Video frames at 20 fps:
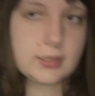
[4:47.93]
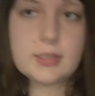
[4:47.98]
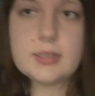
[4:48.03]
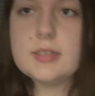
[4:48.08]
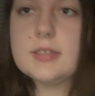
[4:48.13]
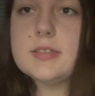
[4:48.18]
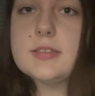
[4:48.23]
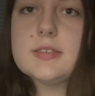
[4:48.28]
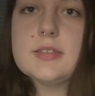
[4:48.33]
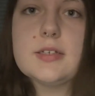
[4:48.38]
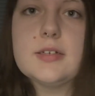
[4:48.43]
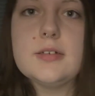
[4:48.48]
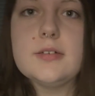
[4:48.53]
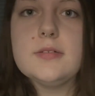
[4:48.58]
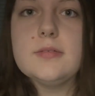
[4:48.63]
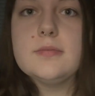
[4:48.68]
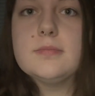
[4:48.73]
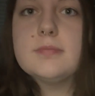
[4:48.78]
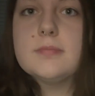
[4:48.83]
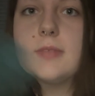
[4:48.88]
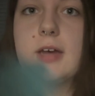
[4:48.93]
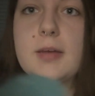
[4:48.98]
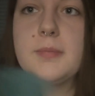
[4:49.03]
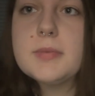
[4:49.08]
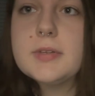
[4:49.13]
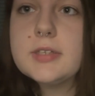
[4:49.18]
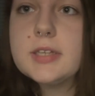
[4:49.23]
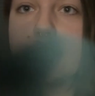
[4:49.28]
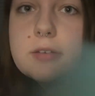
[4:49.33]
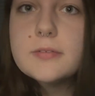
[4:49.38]
So, I've been
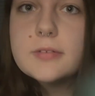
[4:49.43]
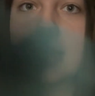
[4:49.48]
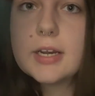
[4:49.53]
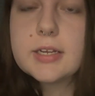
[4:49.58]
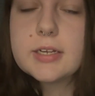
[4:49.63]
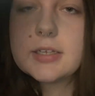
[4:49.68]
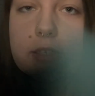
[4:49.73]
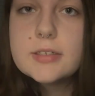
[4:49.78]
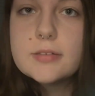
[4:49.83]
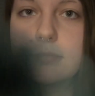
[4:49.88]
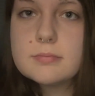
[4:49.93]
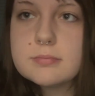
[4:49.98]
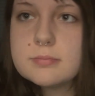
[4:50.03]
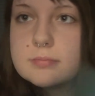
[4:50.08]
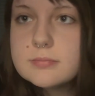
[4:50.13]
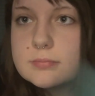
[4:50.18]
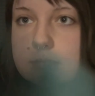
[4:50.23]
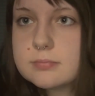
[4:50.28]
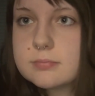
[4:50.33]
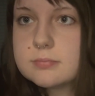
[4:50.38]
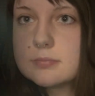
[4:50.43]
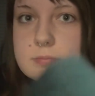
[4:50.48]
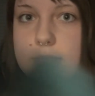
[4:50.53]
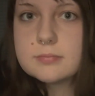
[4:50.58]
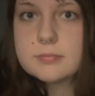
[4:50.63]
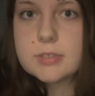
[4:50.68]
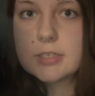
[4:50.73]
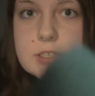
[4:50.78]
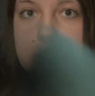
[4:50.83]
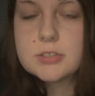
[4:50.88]
like writing
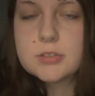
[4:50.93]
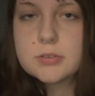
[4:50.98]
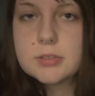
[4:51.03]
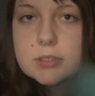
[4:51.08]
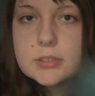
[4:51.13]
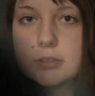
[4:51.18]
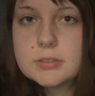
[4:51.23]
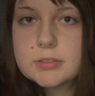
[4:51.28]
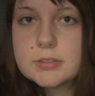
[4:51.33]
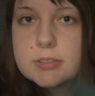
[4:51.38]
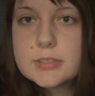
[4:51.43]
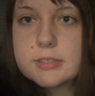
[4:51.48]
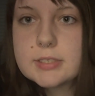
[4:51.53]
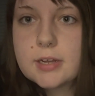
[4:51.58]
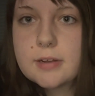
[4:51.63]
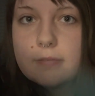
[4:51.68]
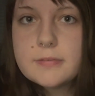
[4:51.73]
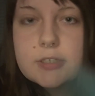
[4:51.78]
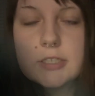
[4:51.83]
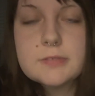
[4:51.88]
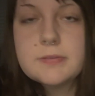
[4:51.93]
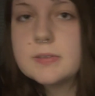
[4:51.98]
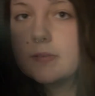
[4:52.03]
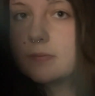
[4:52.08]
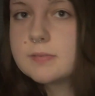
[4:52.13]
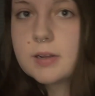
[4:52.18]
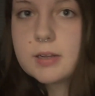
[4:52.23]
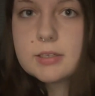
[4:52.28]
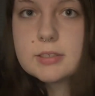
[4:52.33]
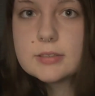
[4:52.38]
historical stuff just for
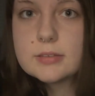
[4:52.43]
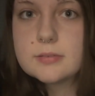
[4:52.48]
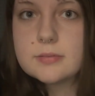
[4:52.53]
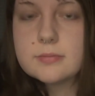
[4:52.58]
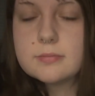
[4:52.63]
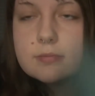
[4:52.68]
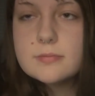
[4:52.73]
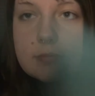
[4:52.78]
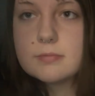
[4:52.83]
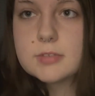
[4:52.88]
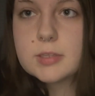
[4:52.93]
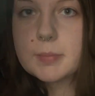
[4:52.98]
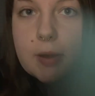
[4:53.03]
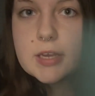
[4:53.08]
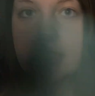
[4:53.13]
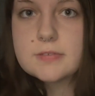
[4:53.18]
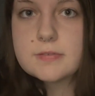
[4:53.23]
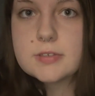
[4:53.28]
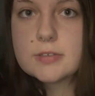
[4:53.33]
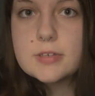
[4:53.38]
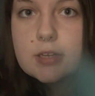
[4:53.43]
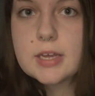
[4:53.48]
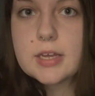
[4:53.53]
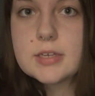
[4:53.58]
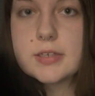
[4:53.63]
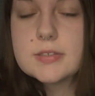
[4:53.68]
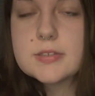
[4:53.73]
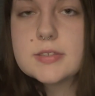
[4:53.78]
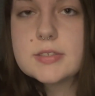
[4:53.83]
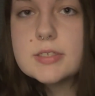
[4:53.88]
fun the past few days.